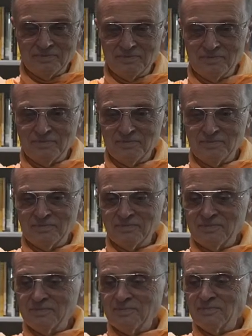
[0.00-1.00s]

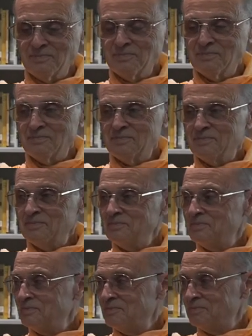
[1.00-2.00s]

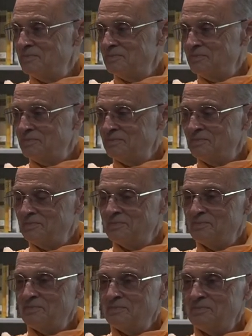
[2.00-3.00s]

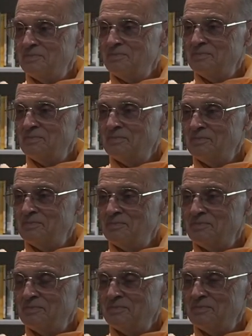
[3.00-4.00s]

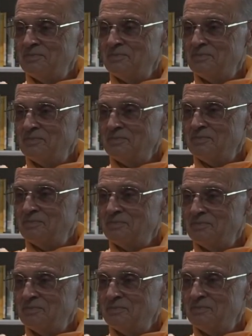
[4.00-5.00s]

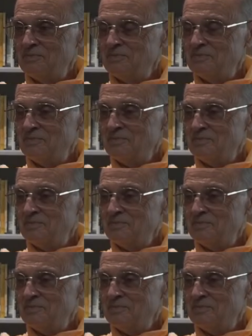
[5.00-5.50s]
This person isn't speaking.